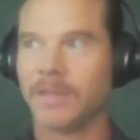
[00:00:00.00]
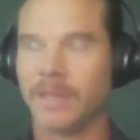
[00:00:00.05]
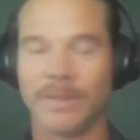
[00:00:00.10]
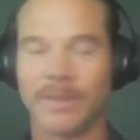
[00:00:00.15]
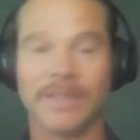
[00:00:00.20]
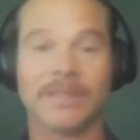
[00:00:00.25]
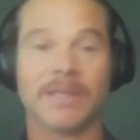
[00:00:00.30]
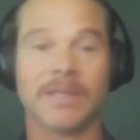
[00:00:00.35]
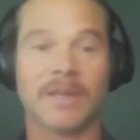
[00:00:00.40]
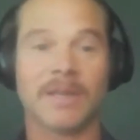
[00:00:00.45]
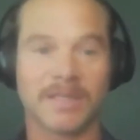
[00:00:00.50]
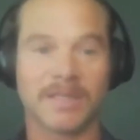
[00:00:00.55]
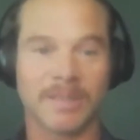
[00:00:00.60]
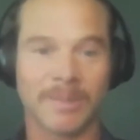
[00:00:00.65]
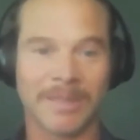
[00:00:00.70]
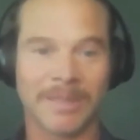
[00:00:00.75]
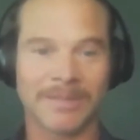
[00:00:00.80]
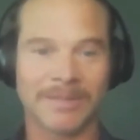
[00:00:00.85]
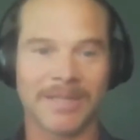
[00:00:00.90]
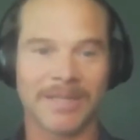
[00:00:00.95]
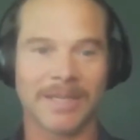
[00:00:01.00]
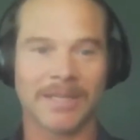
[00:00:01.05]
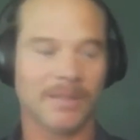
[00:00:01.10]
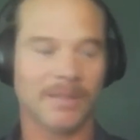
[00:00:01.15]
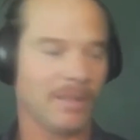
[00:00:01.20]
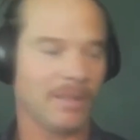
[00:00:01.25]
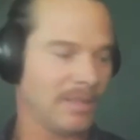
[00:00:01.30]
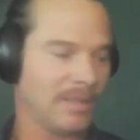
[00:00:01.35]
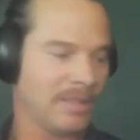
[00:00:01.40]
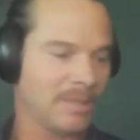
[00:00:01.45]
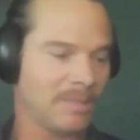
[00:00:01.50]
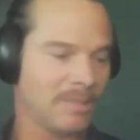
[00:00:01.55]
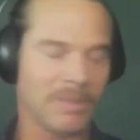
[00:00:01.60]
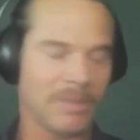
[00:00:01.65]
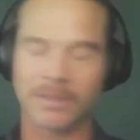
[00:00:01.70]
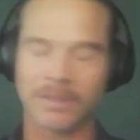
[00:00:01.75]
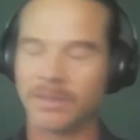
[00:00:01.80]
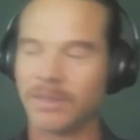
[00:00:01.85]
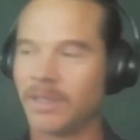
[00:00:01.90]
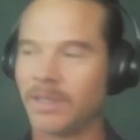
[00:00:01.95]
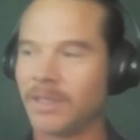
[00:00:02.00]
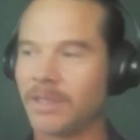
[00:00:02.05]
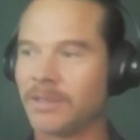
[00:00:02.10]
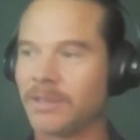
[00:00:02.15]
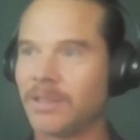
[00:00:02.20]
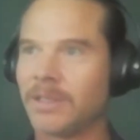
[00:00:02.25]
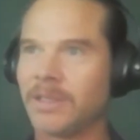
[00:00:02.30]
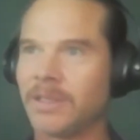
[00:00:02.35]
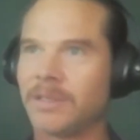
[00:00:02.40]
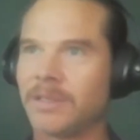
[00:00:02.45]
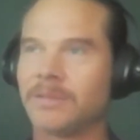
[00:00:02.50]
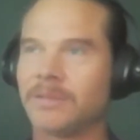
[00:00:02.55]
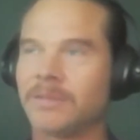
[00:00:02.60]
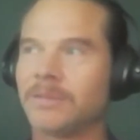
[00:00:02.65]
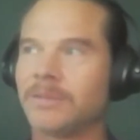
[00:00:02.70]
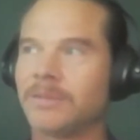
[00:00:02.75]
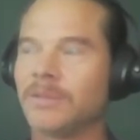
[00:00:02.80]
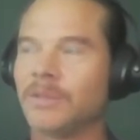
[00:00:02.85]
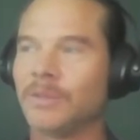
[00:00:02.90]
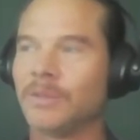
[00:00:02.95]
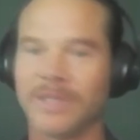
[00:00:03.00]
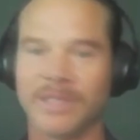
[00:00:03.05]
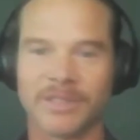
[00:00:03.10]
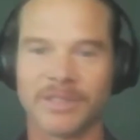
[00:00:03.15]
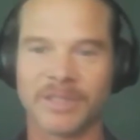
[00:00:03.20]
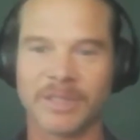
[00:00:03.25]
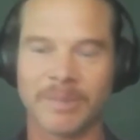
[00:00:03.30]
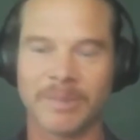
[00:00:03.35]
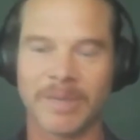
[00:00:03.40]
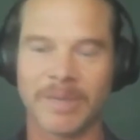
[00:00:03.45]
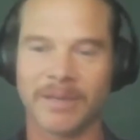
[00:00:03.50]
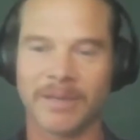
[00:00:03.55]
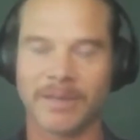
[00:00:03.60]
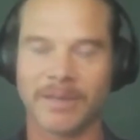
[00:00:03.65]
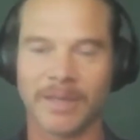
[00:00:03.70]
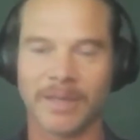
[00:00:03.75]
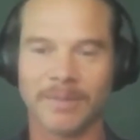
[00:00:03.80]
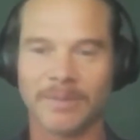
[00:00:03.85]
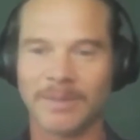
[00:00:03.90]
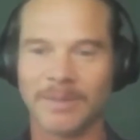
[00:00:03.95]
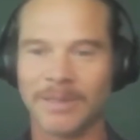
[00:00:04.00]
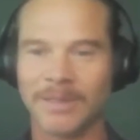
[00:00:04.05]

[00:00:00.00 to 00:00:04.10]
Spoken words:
he talks about that in his book, the New Leadership Paradigm.